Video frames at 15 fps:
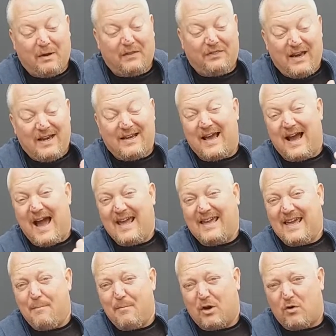But then I
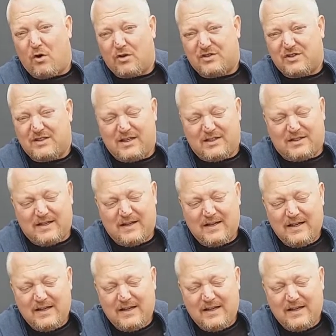came across this